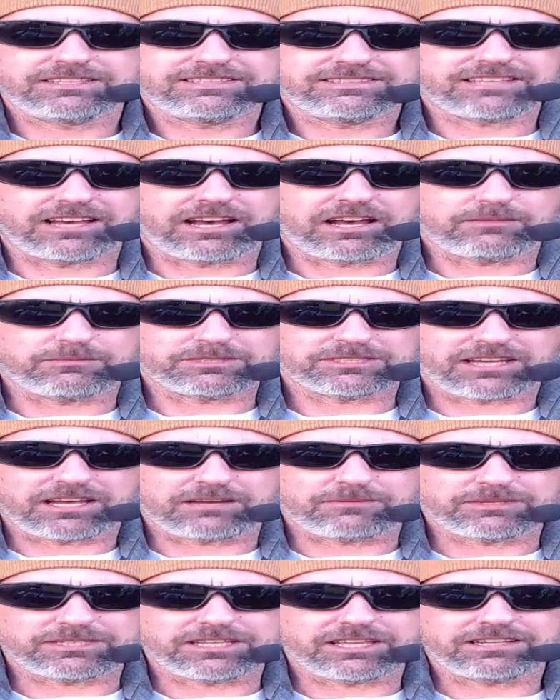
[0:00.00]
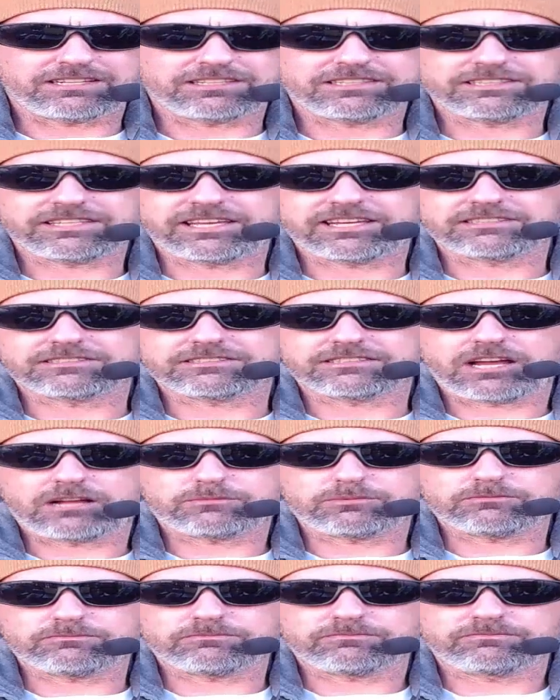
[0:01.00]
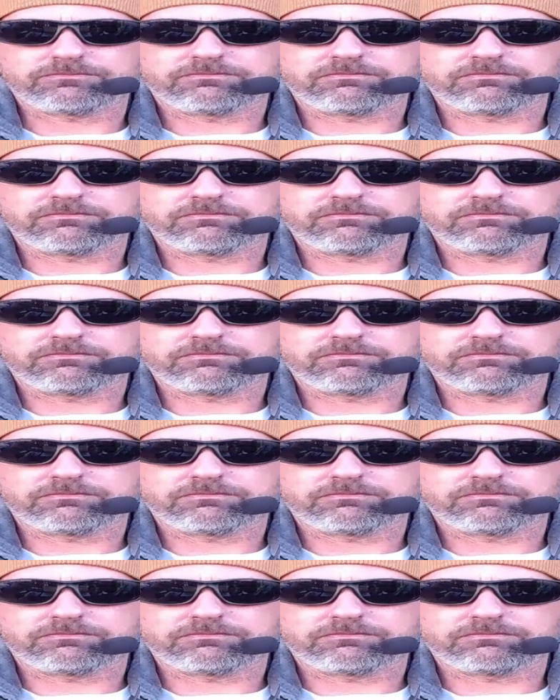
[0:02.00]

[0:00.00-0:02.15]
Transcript: time and time again, and he can't stop him.